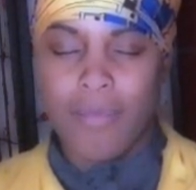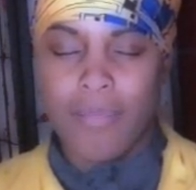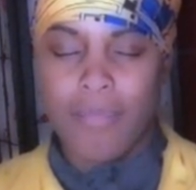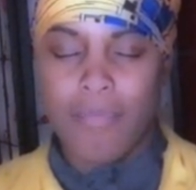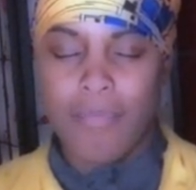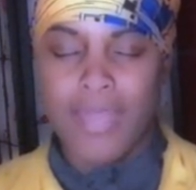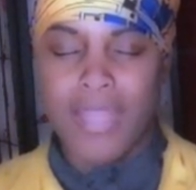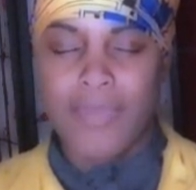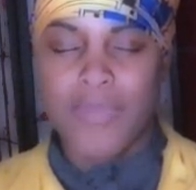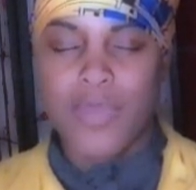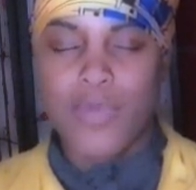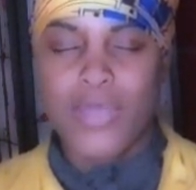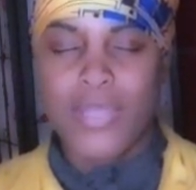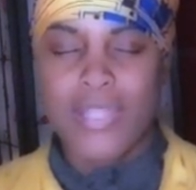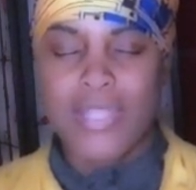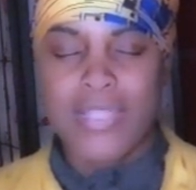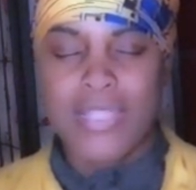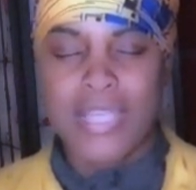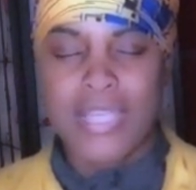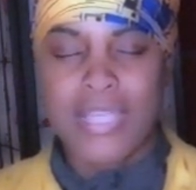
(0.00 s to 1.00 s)
Maybe we
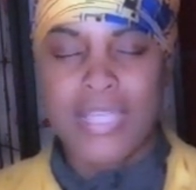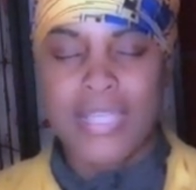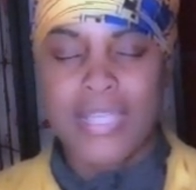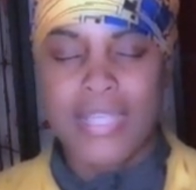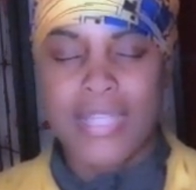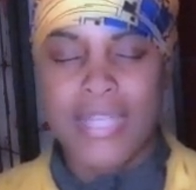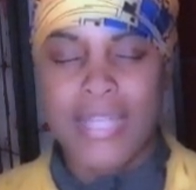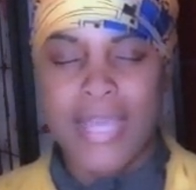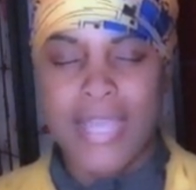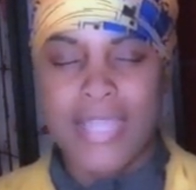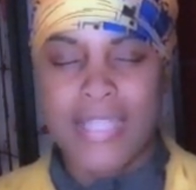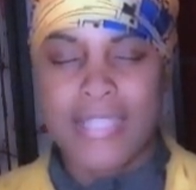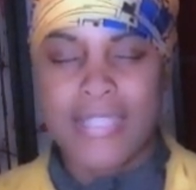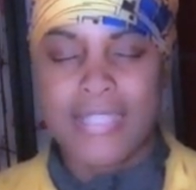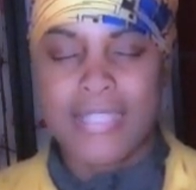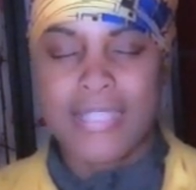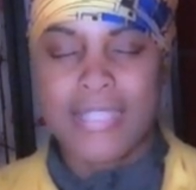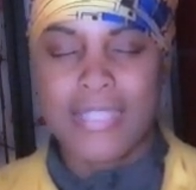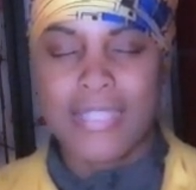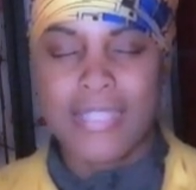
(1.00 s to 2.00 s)
can take a
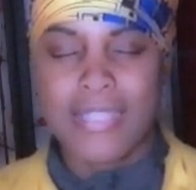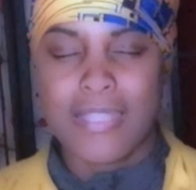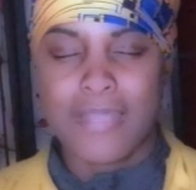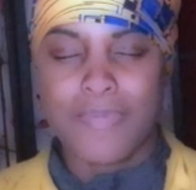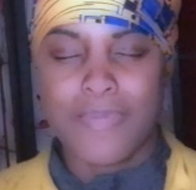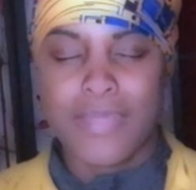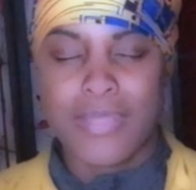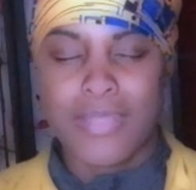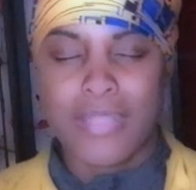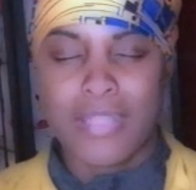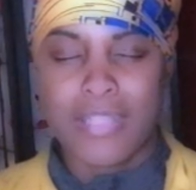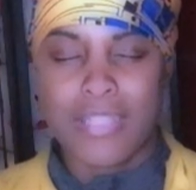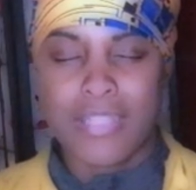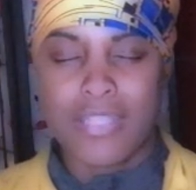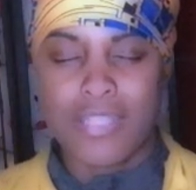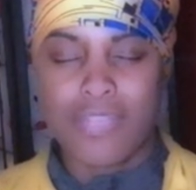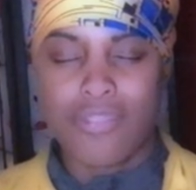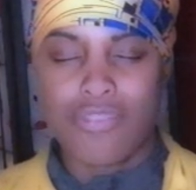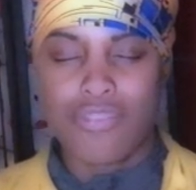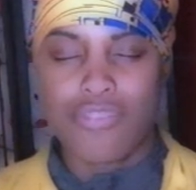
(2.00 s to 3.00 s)
nice, deep,
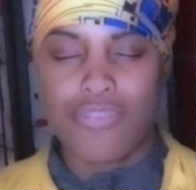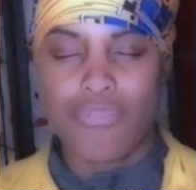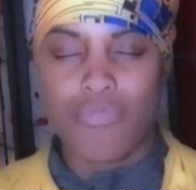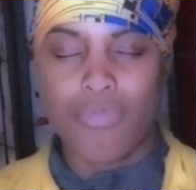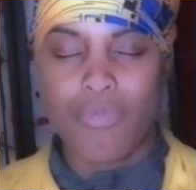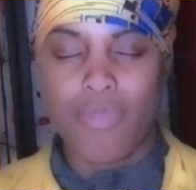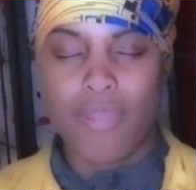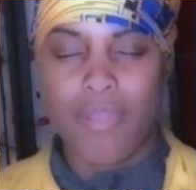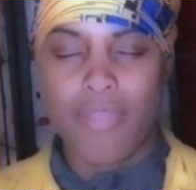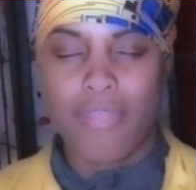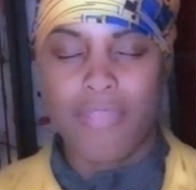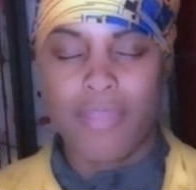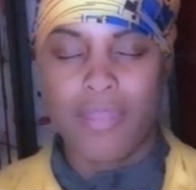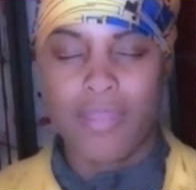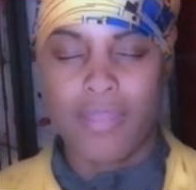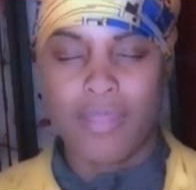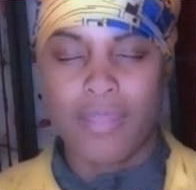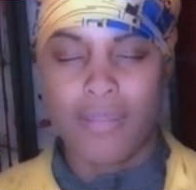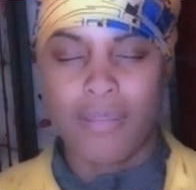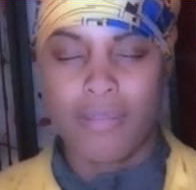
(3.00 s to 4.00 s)
intentional breath
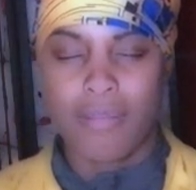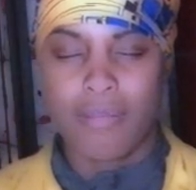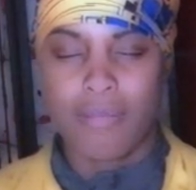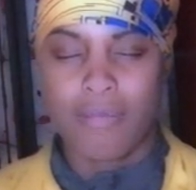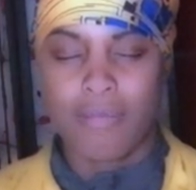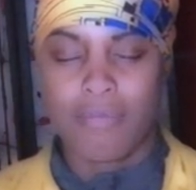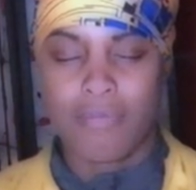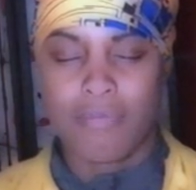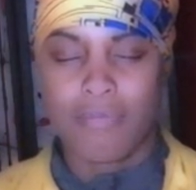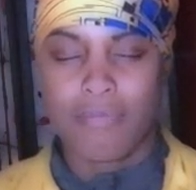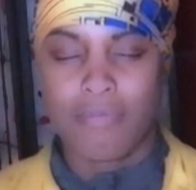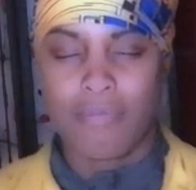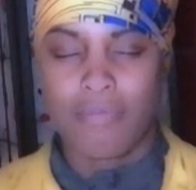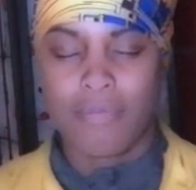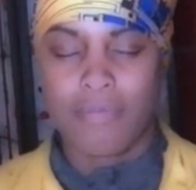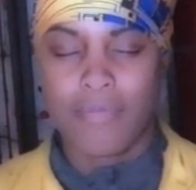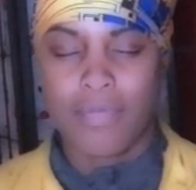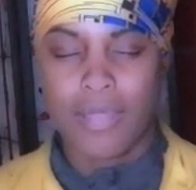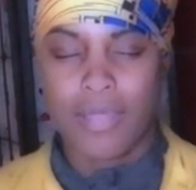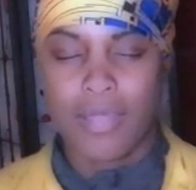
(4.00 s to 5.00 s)
in,
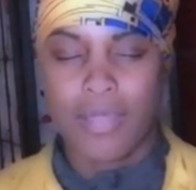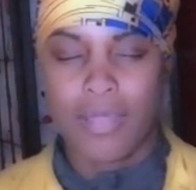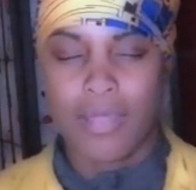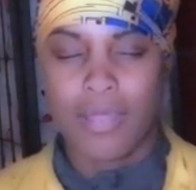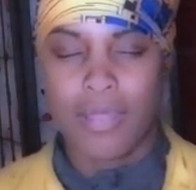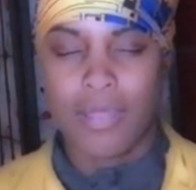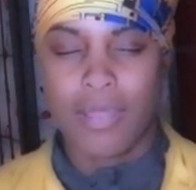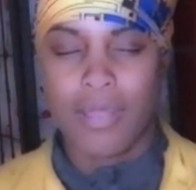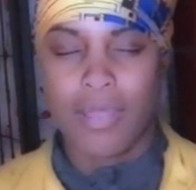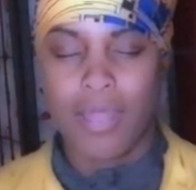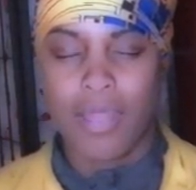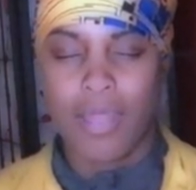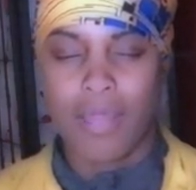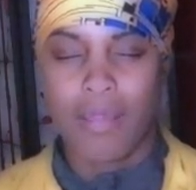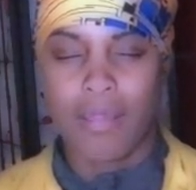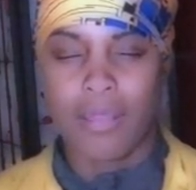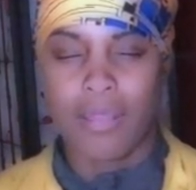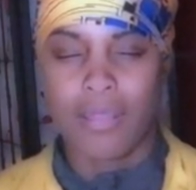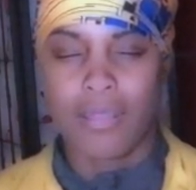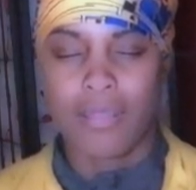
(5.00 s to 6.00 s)

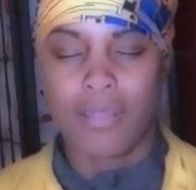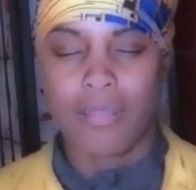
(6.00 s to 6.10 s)
inhaling.